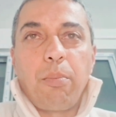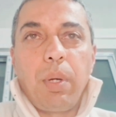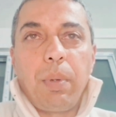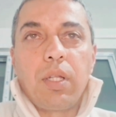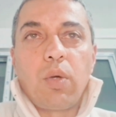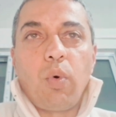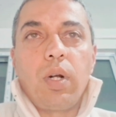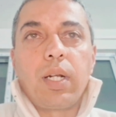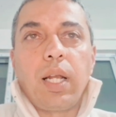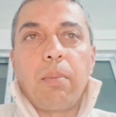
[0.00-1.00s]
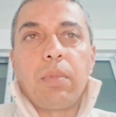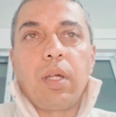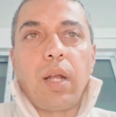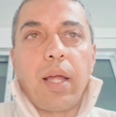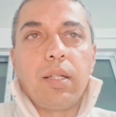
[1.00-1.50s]
People in the world claim
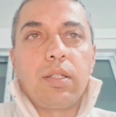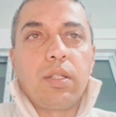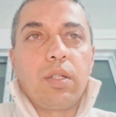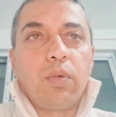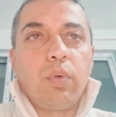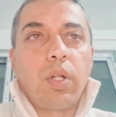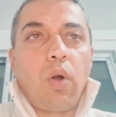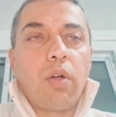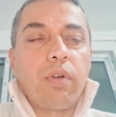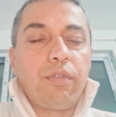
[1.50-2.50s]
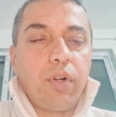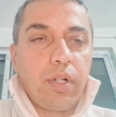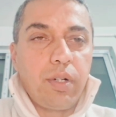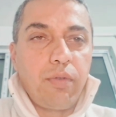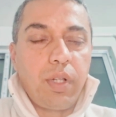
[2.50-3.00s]
their rights with a lot of
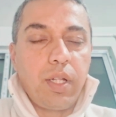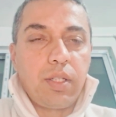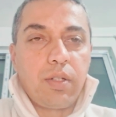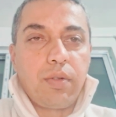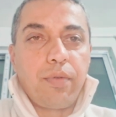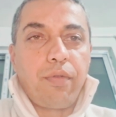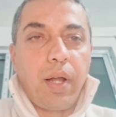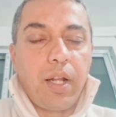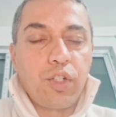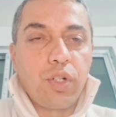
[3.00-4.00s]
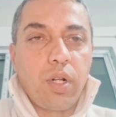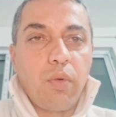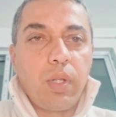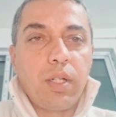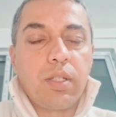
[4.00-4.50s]
effort, whether it's financial,
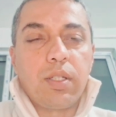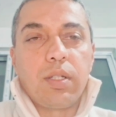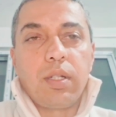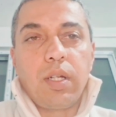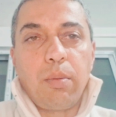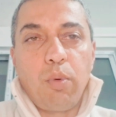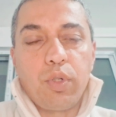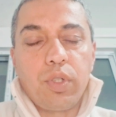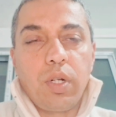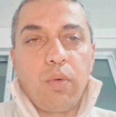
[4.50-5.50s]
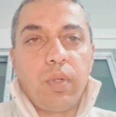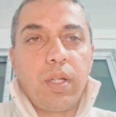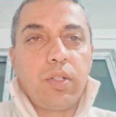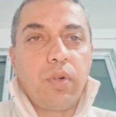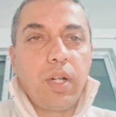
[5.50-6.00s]
whether it's emotional, whether
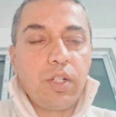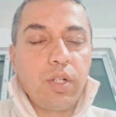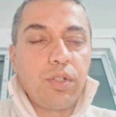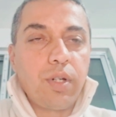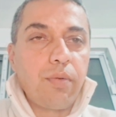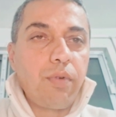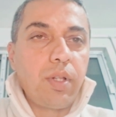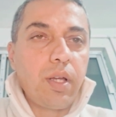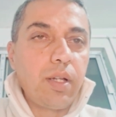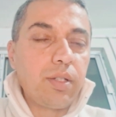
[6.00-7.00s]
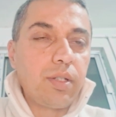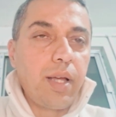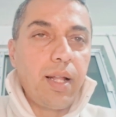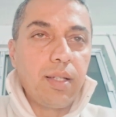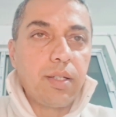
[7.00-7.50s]
it's relationship, whether it's
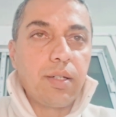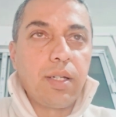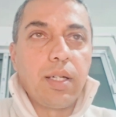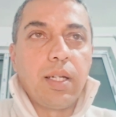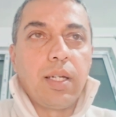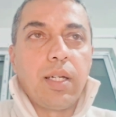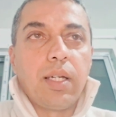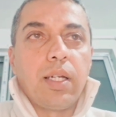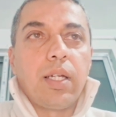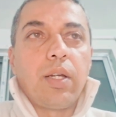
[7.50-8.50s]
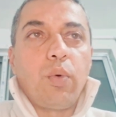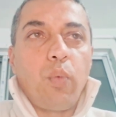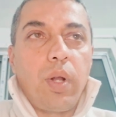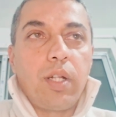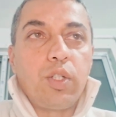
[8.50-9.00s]
health.
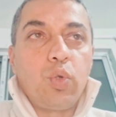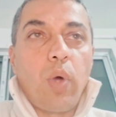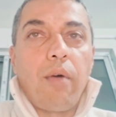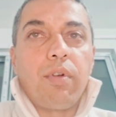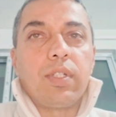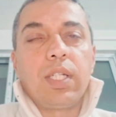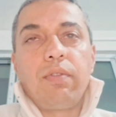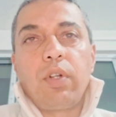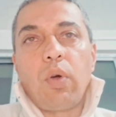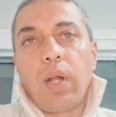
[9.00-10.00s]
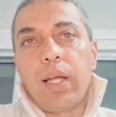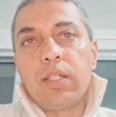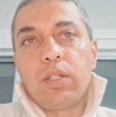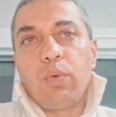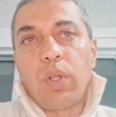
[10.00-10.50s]
Whereas you have received your
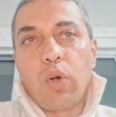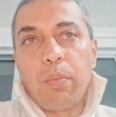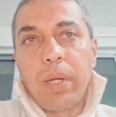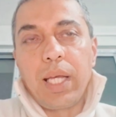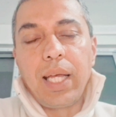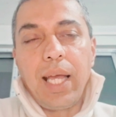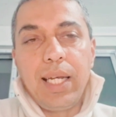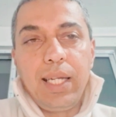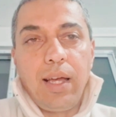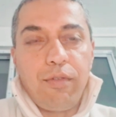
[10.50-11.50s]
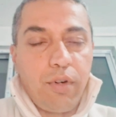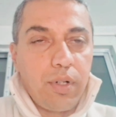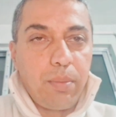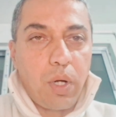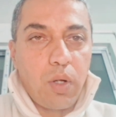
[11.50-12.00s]
rights without making any
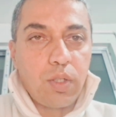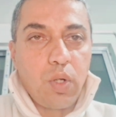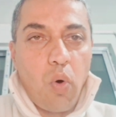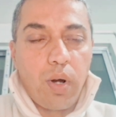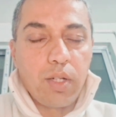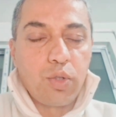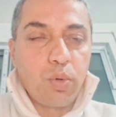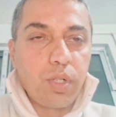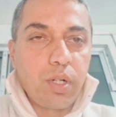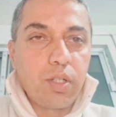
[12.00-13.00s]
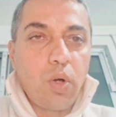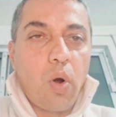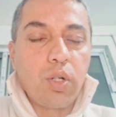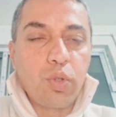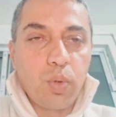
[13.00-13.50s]
effort, because God has chosen us,
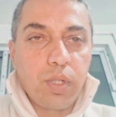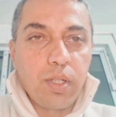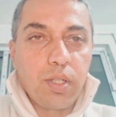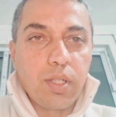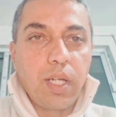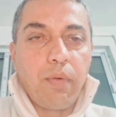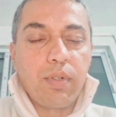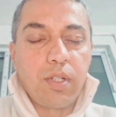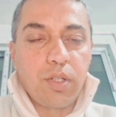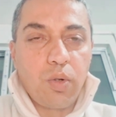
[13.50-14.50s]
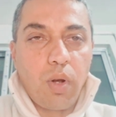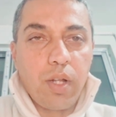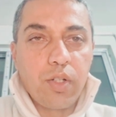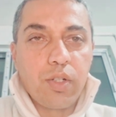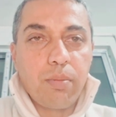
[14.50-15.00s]
God chose us, gave us this
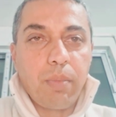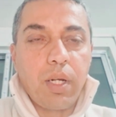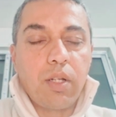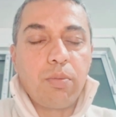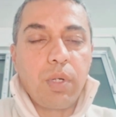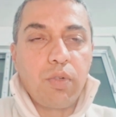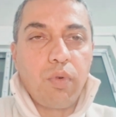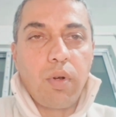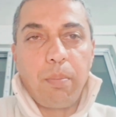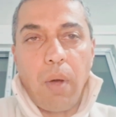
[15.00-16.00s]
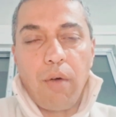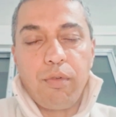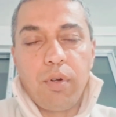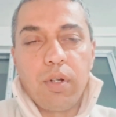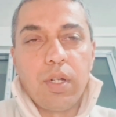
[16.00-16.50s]
knowledge, made us peaceful and
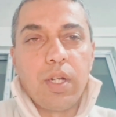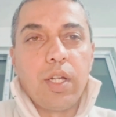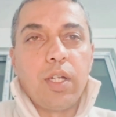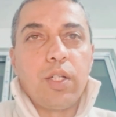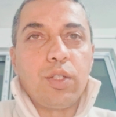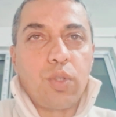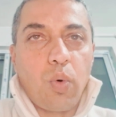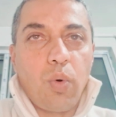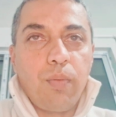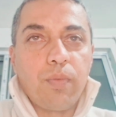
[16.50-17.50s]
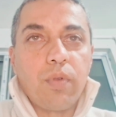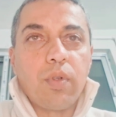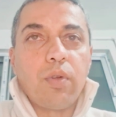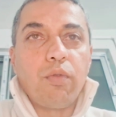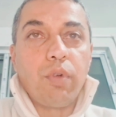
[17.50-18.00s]
powerful. So,
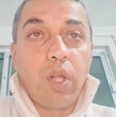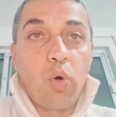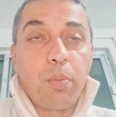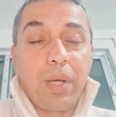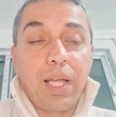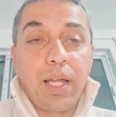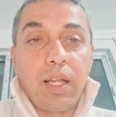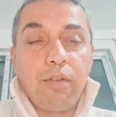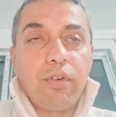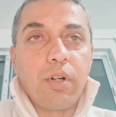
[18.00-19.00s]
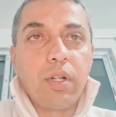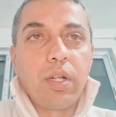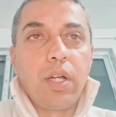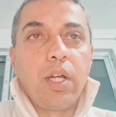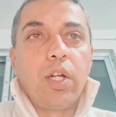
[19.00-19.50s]
without making any effort.
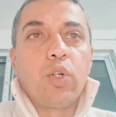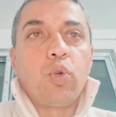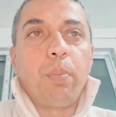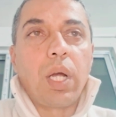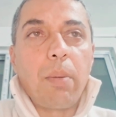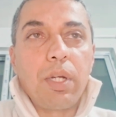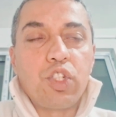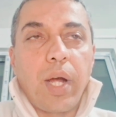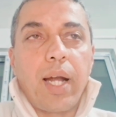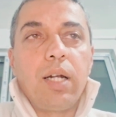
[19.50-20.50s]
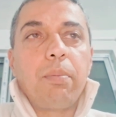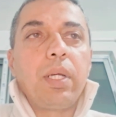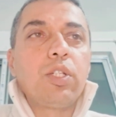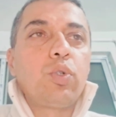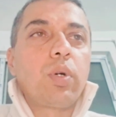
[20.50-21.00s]
To become a child
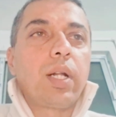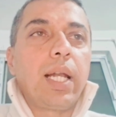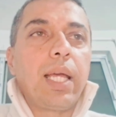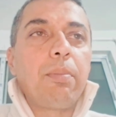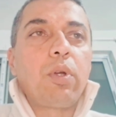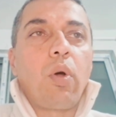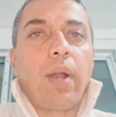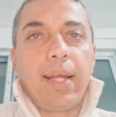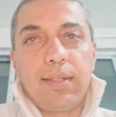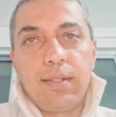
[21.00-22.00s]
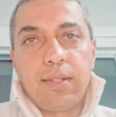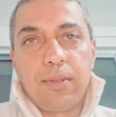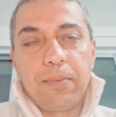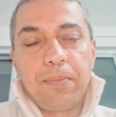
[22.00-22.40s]
means to claim your rights.